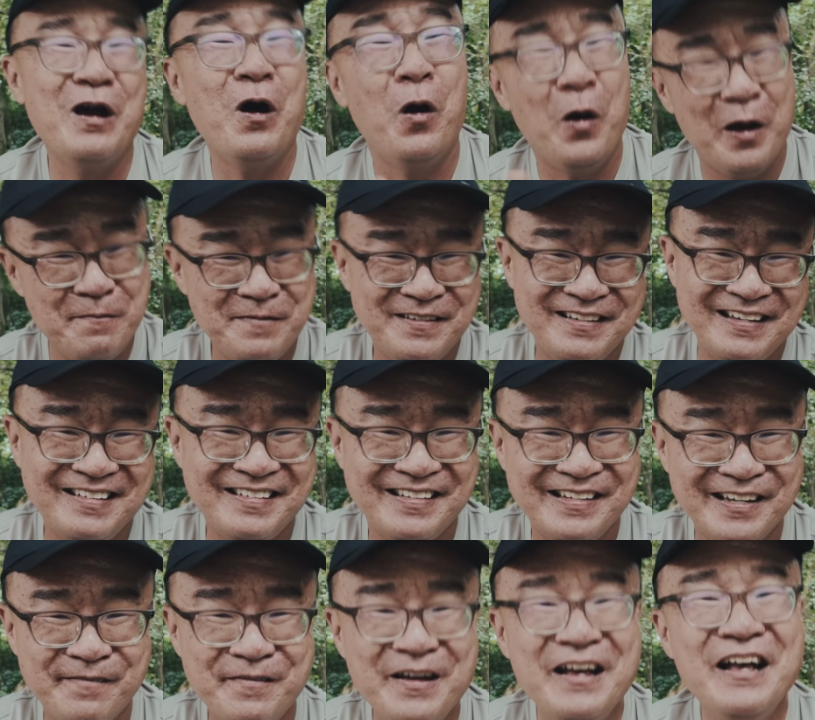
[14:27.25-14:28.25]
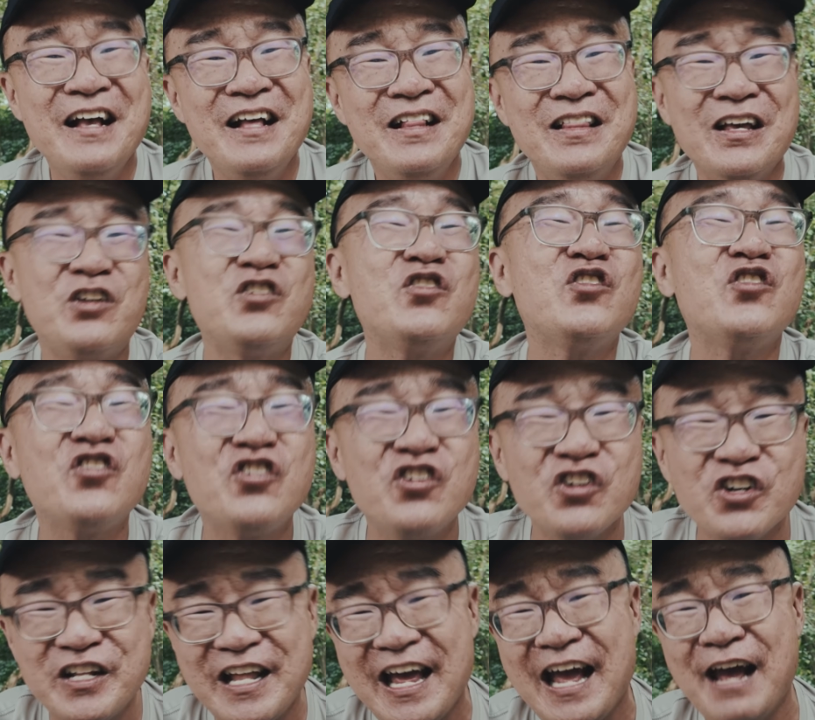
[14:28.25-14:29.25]
OM system, they
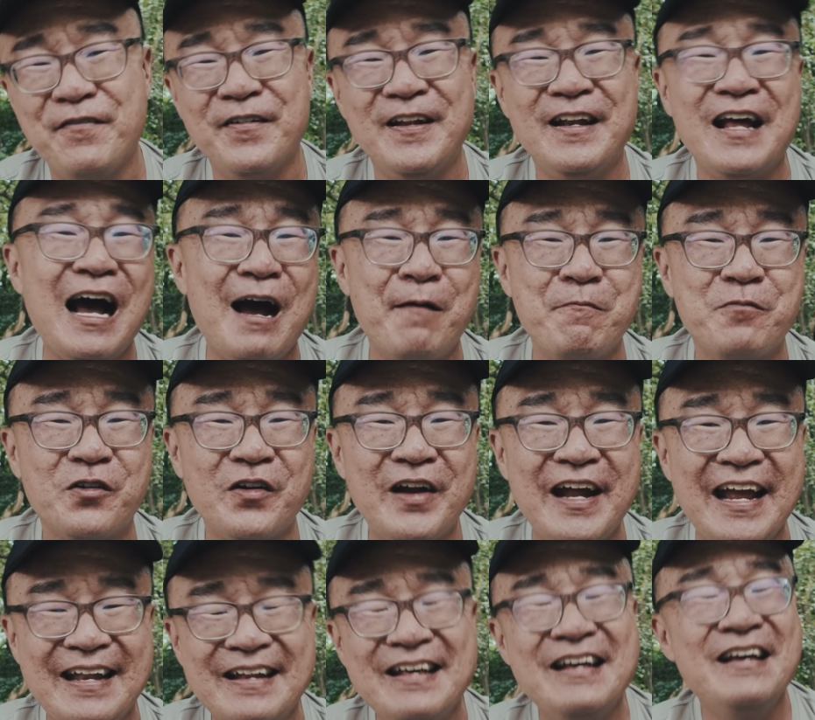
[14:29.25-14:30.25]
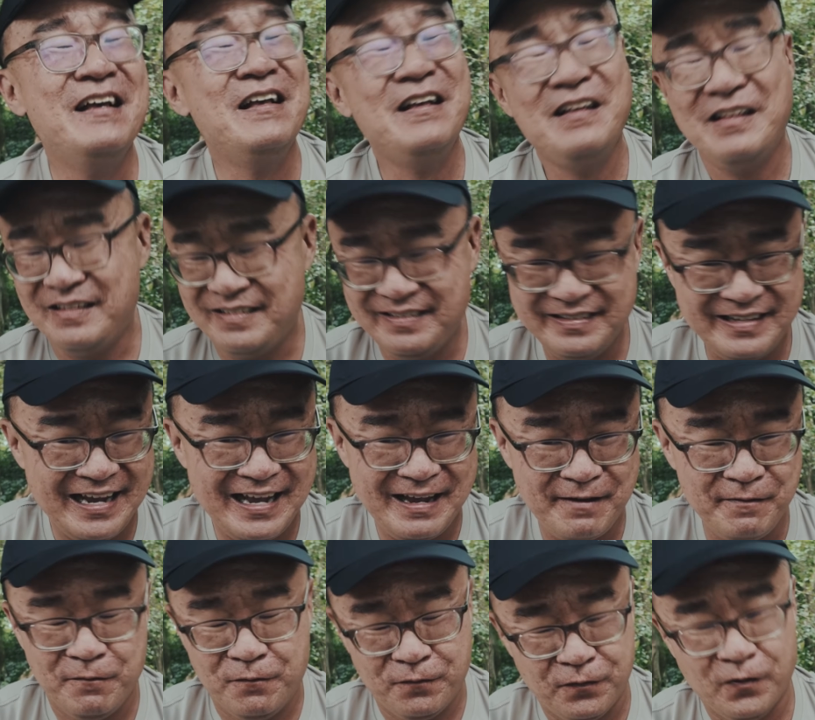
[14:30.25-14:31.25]
should have an upgrade. Say
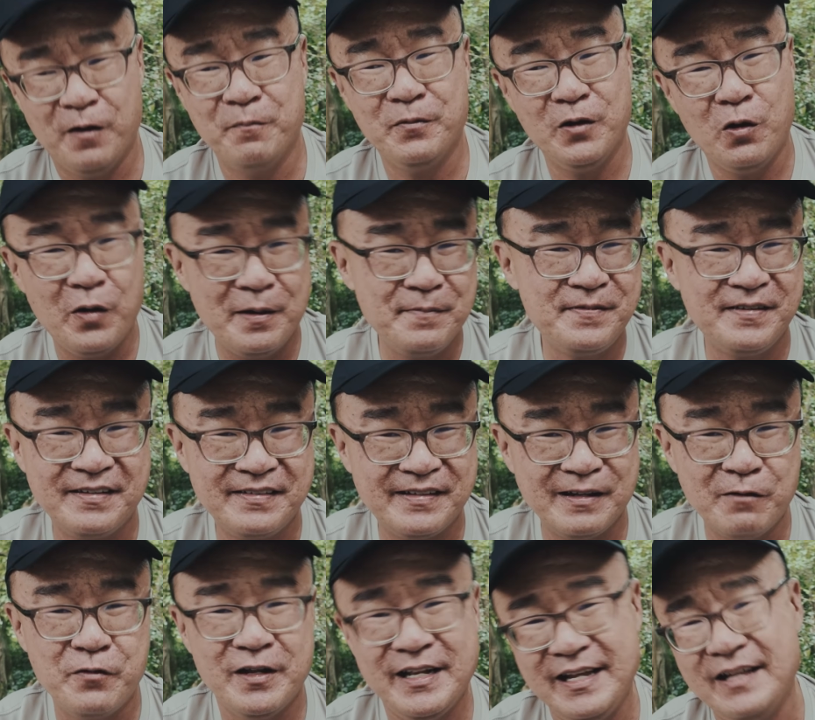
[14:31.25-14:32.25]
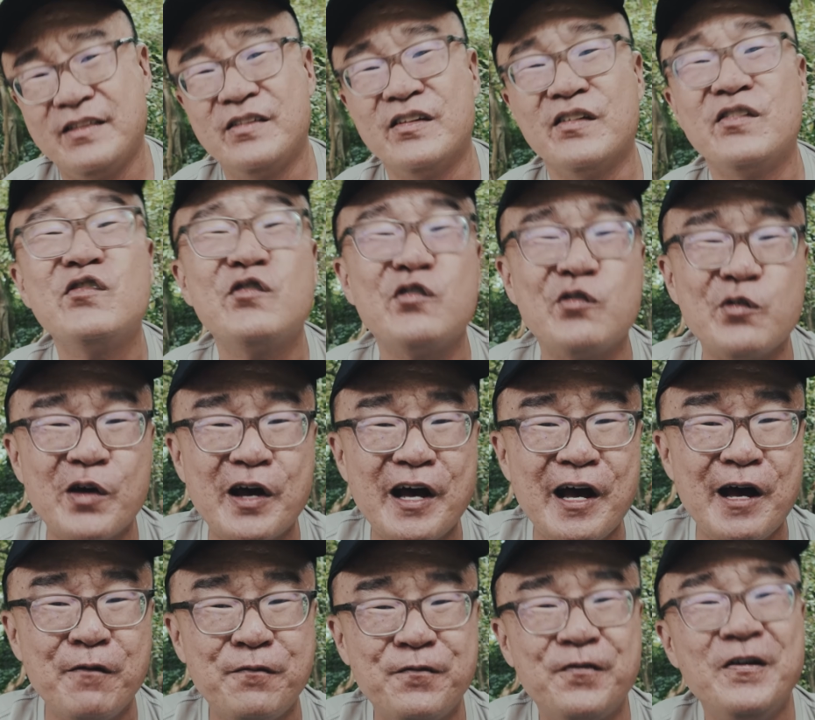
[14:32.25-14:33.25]
from the OM system, we need the
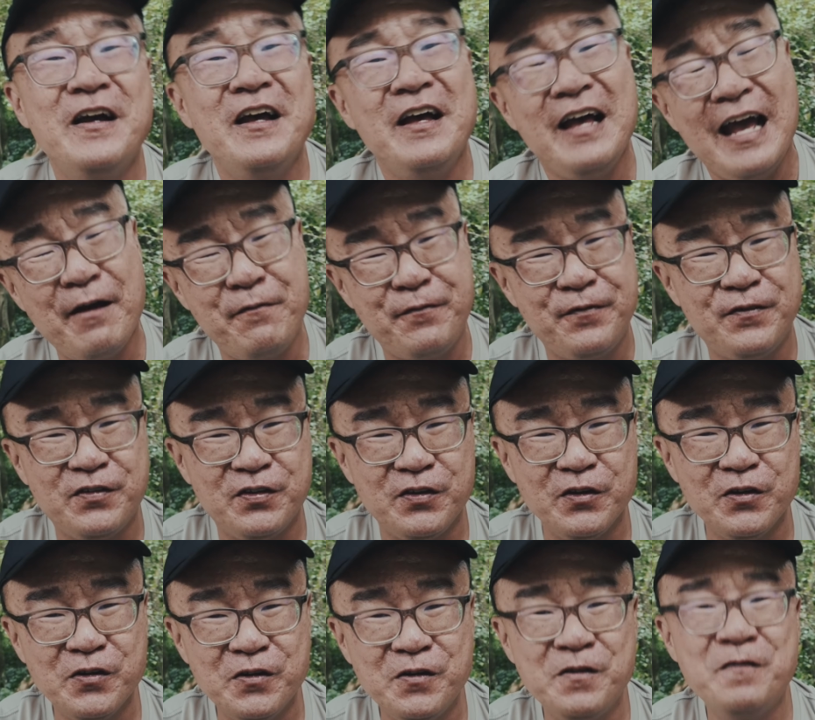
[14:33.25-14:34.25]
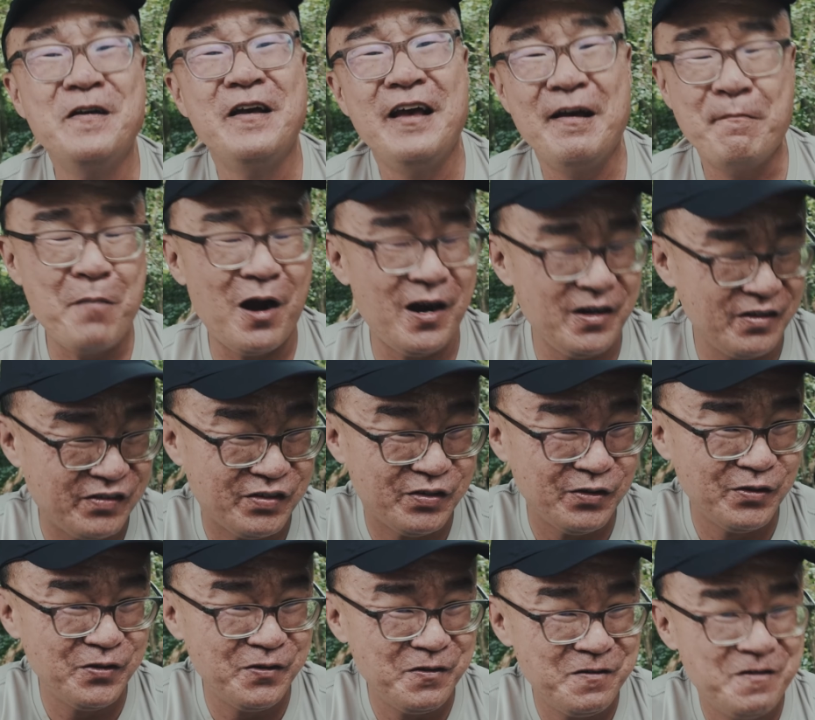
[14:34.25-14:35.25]
12 f2 Mark
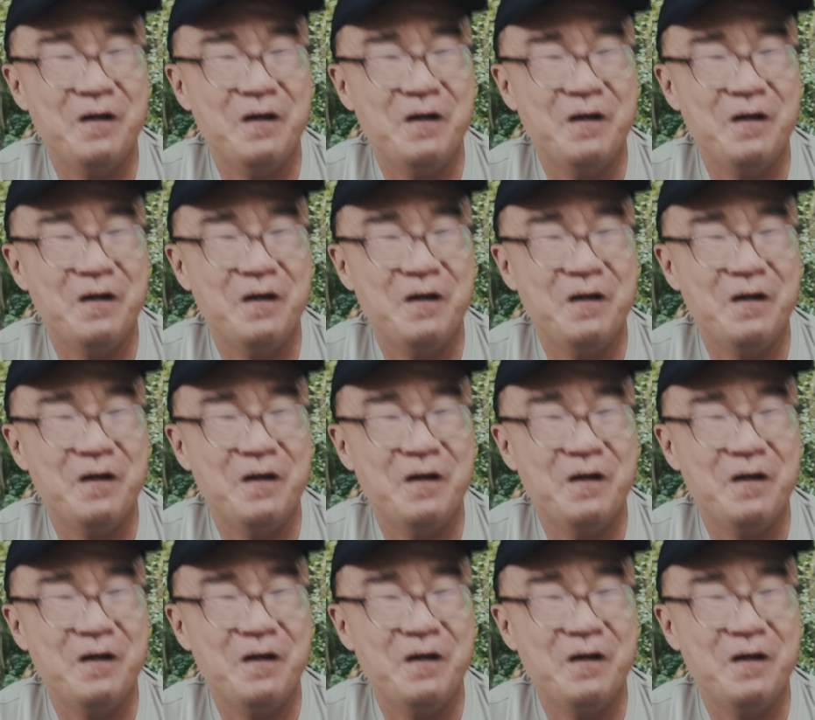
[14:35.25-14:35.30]
II